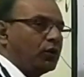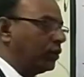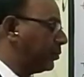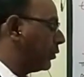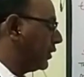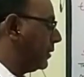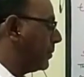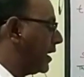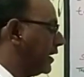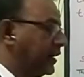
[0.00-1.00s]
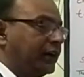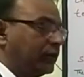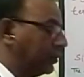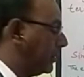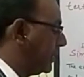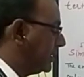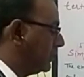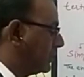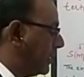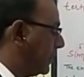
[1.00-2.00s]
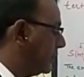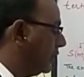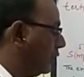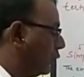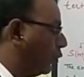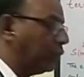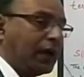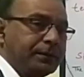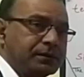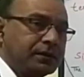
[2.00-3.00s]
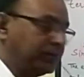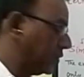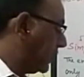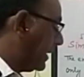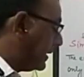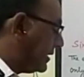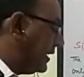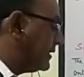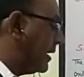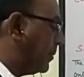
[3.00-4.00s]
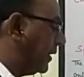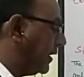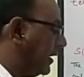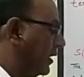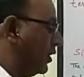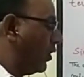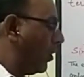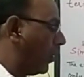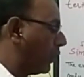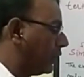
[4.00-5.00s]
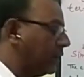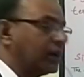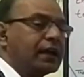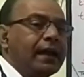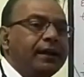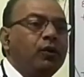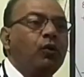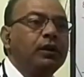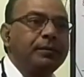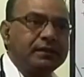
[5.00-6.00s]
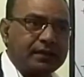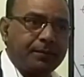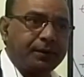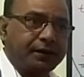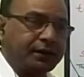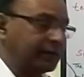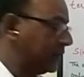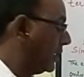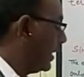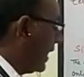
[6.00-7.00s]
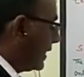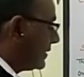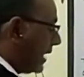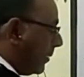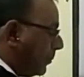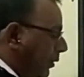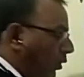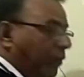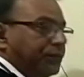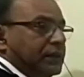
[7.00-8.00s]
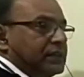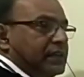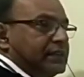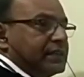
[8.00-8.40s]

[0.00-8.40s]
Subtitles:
non-protein part on the basis of separation two types: easily separated or cannot be separated. Example of easily